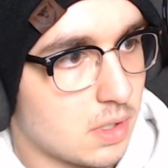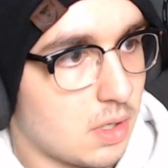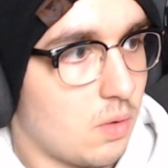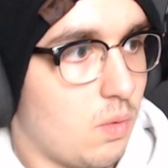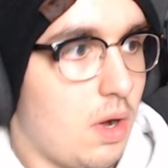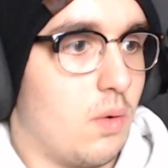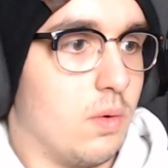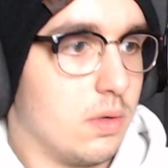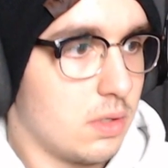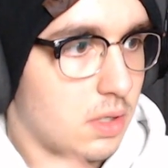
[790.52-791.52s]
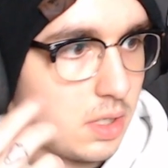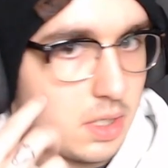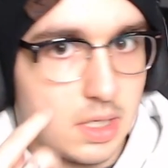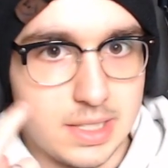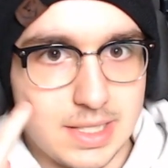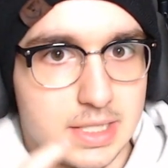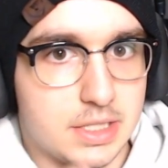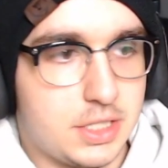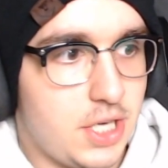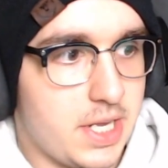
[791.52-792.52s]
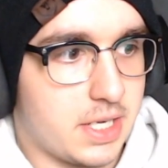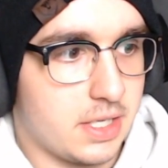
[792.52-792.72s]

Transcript: Whoa, he's on his cheek.